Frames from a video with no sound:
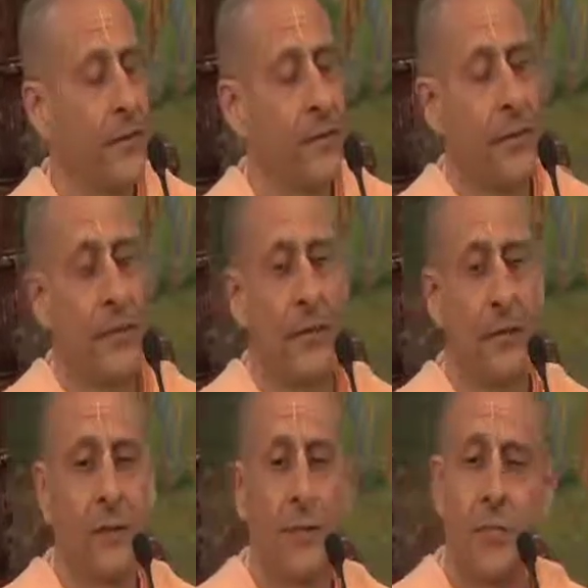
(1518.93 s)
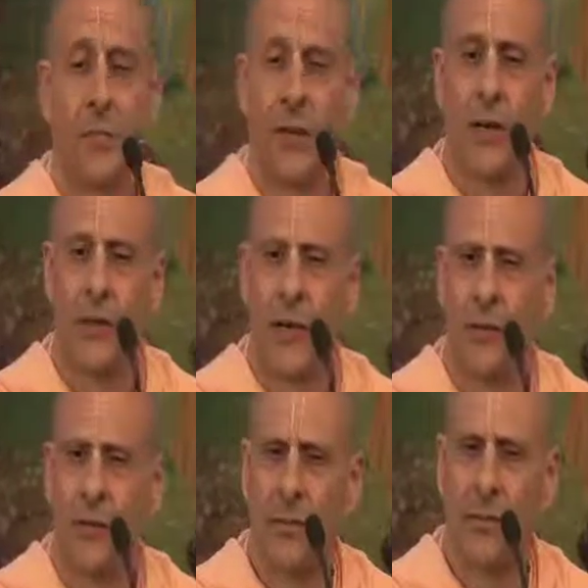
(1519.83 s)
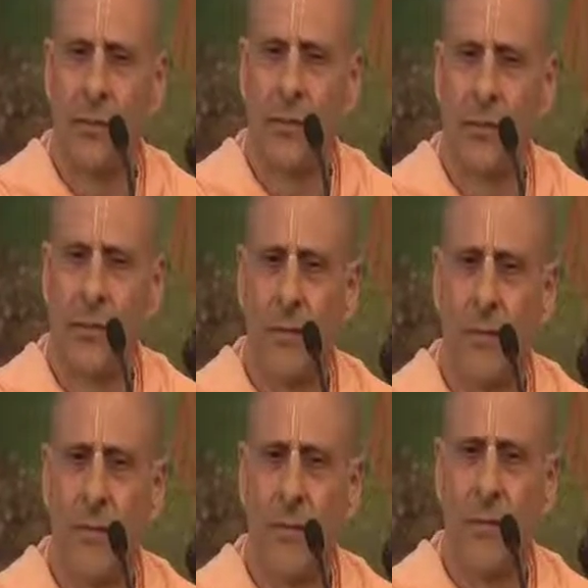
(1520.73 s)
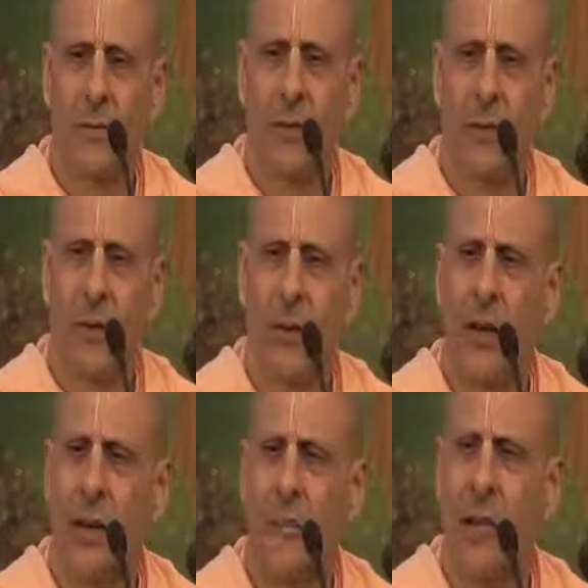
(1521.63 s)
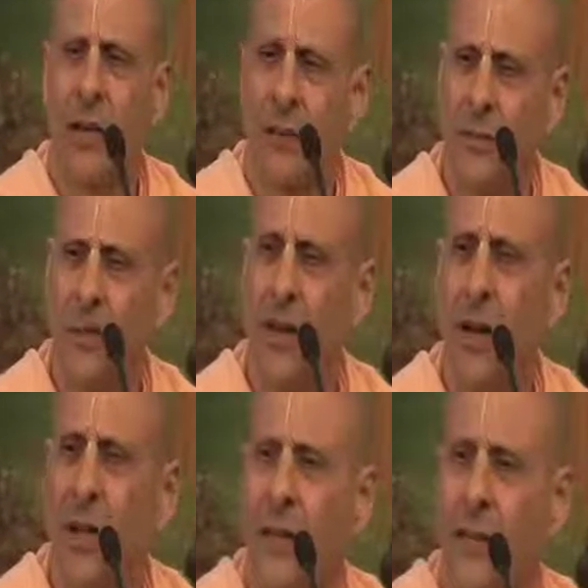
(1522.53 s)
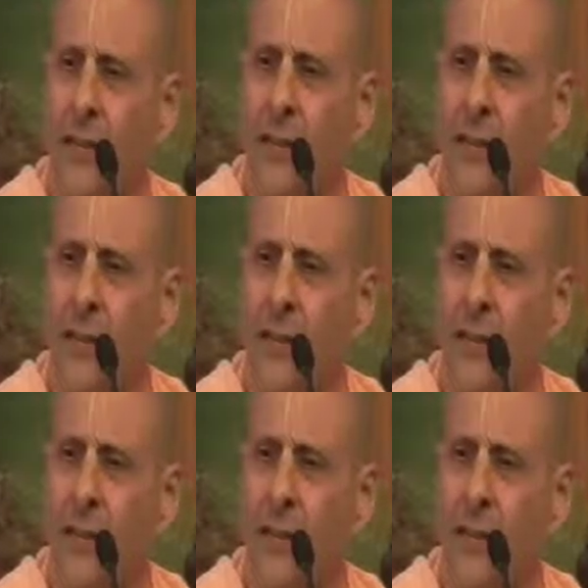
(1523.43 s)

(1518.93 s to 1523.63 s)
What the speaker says: And Bhakti Tirtha Maharaj asked, Maharaj, why are you crying?